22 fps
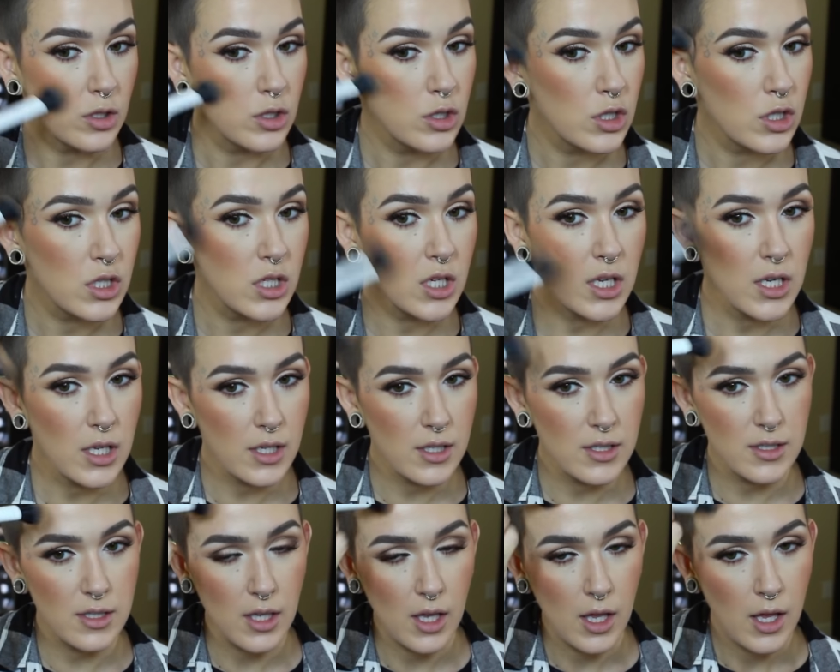the
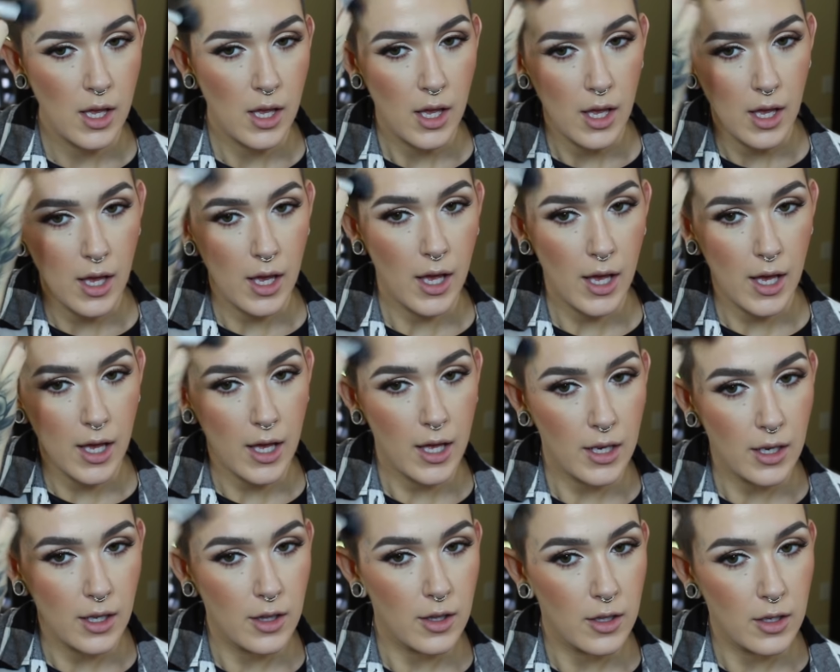cheeks,
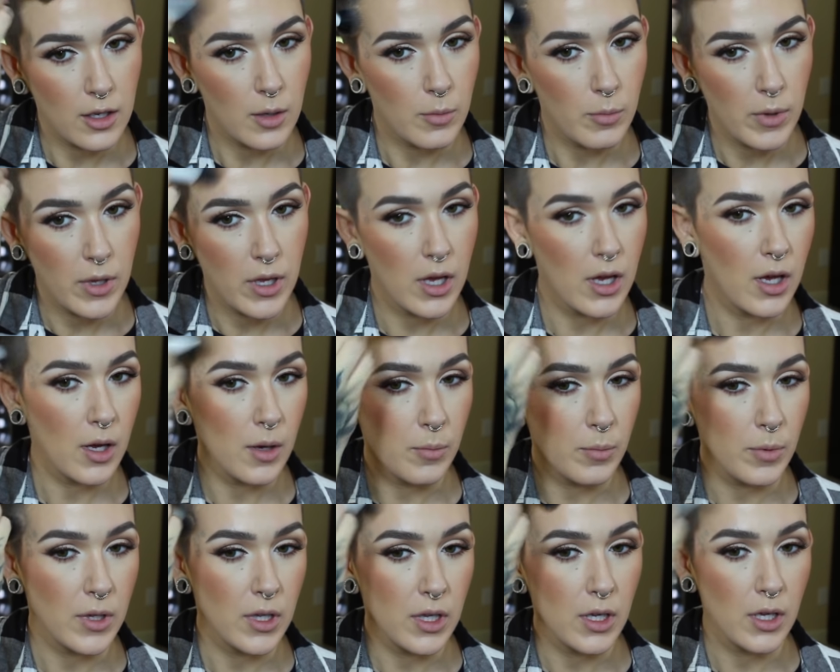add a little bit up
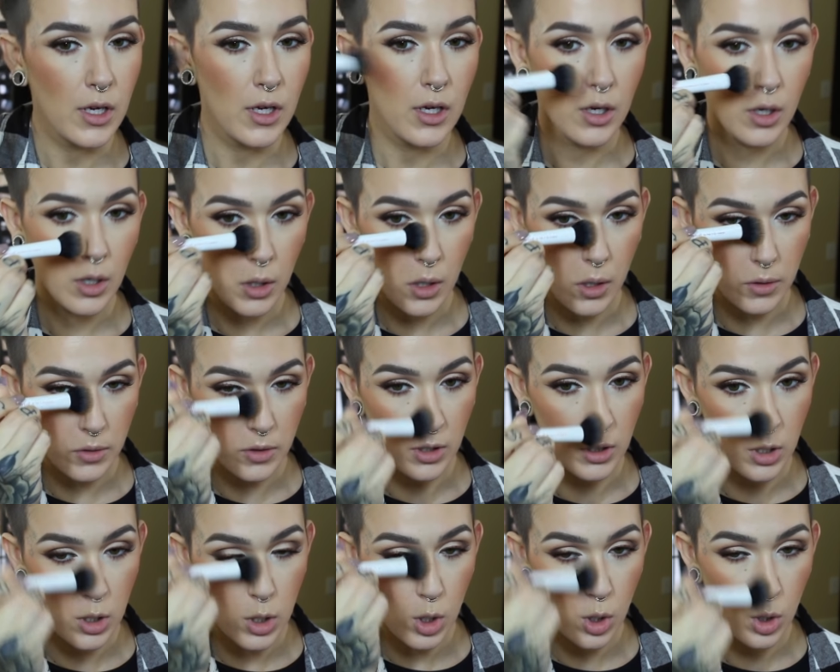here, and the
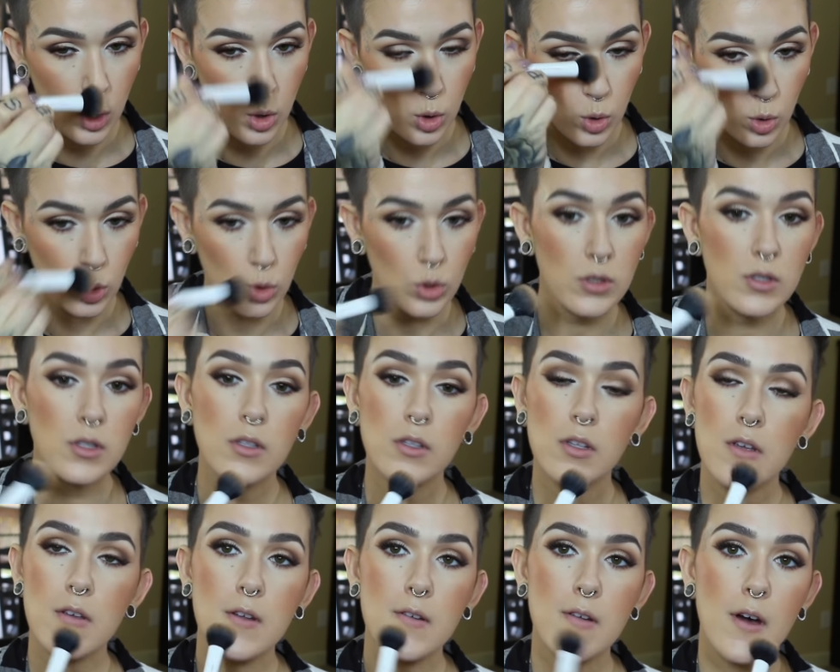nose,
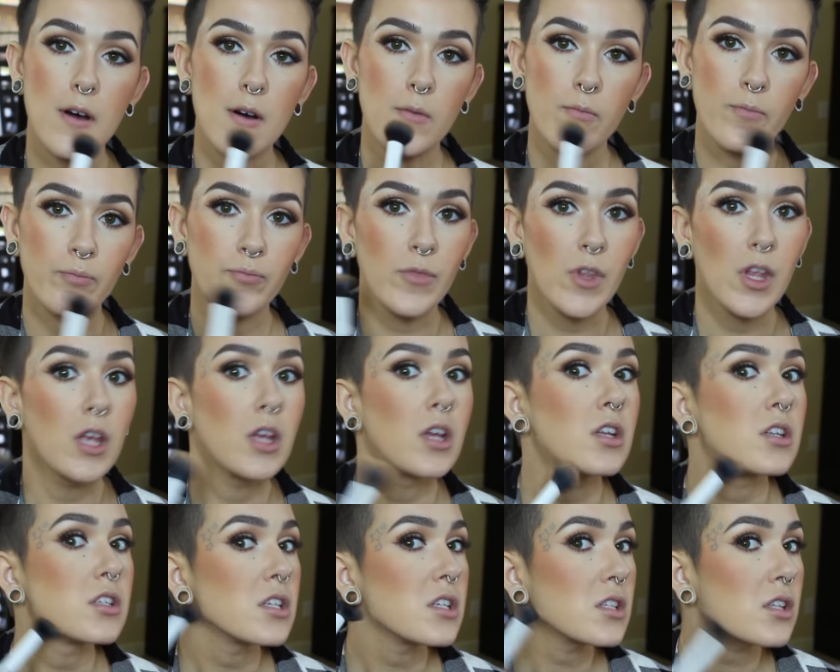you know,
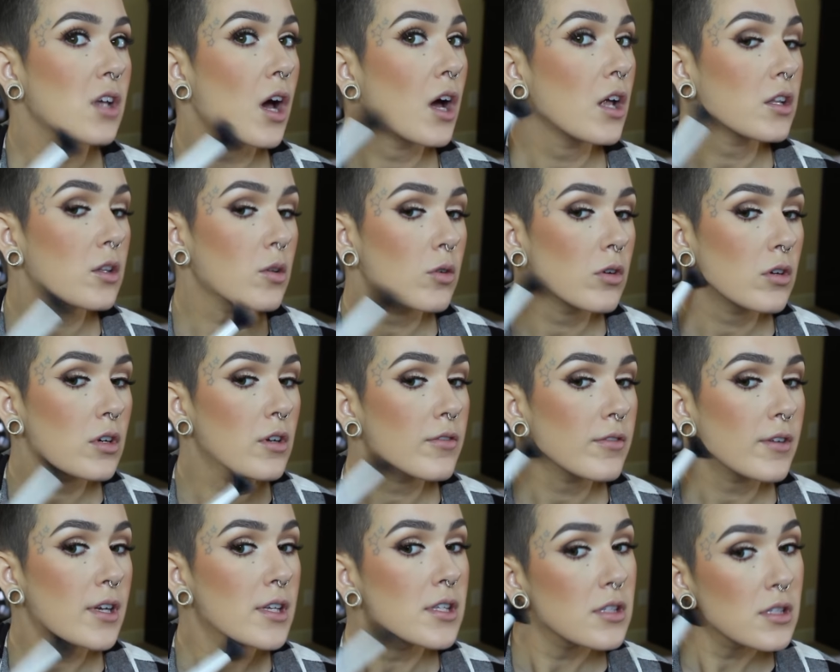just contour your
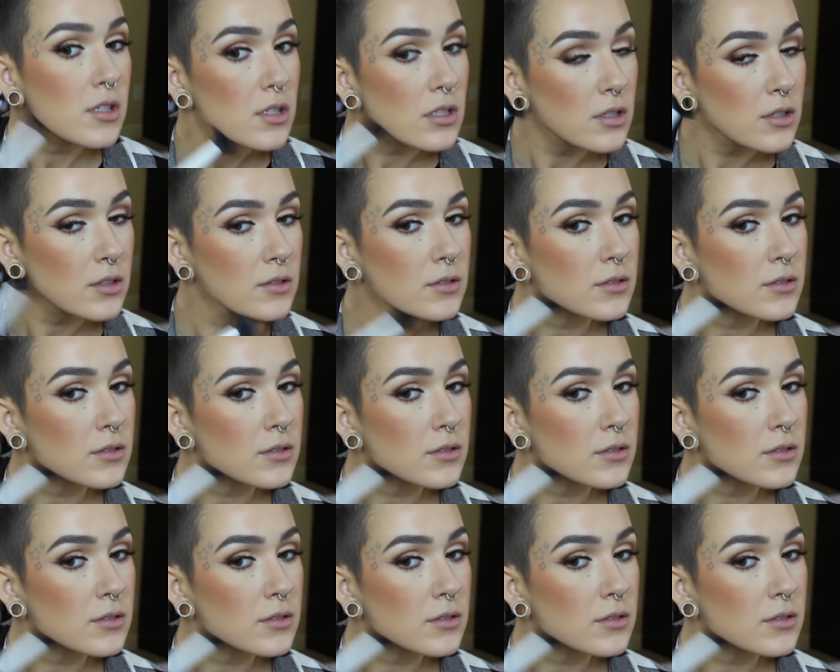face.